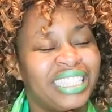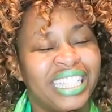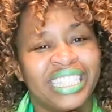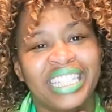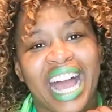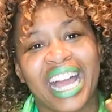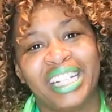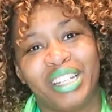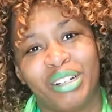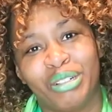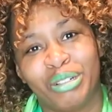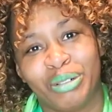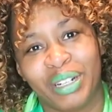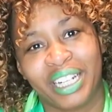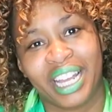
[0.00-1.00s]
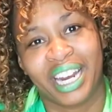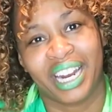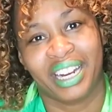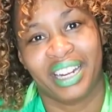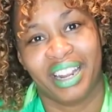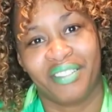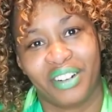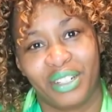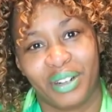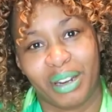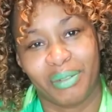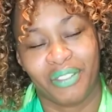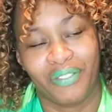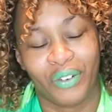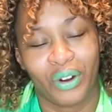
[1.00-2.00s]
Since I don't drink and I never
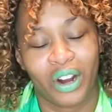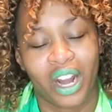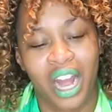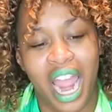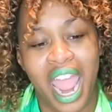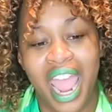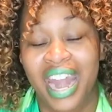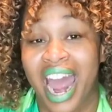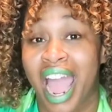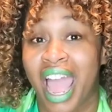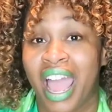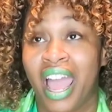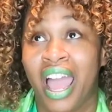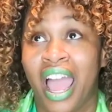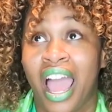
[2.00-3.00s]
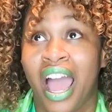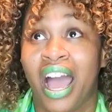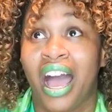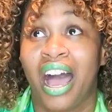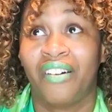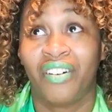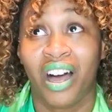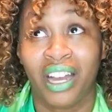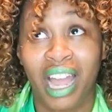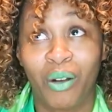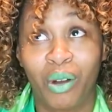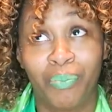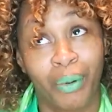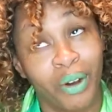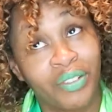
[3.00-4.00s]
drank before, and I've hung
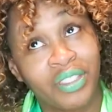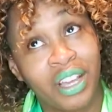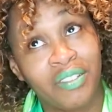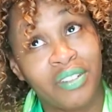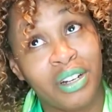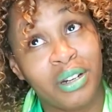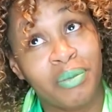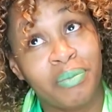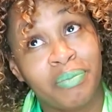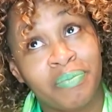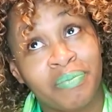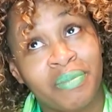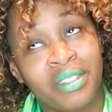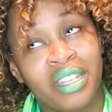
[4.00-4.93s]
out with both of them,